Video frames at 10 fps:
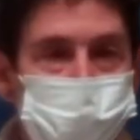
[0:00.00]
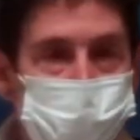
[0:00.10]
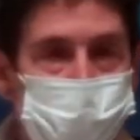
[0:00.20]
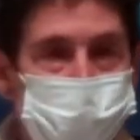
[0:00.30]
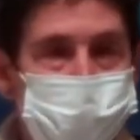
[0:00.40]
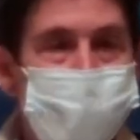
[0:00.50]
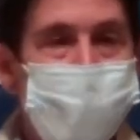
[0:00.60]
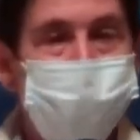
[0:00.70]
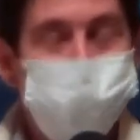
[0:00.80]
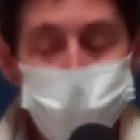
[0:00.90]
to their stories,
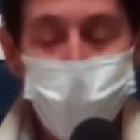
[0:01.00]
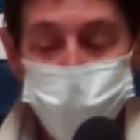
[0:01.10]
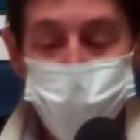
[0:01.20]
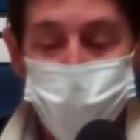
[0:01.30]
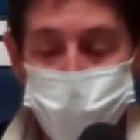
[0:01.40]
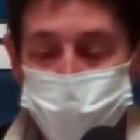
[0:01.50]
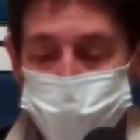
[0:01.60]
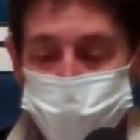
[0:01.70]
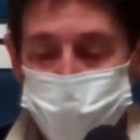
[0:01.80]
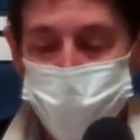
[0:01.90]
and they actually
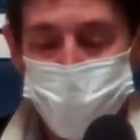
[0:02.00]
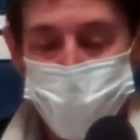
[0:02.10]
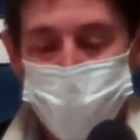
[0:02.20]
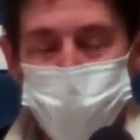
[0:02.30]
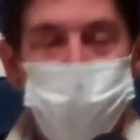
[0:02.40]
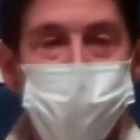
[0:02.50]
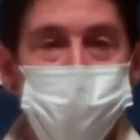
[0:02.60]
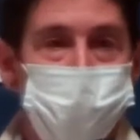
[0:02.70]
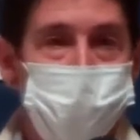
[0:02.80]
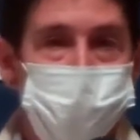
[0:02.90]
give the
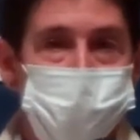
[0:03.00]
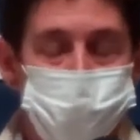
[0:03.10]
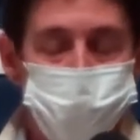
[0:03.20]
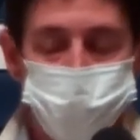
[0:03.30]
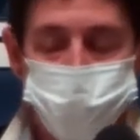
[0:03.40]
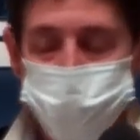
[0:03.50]
best advice.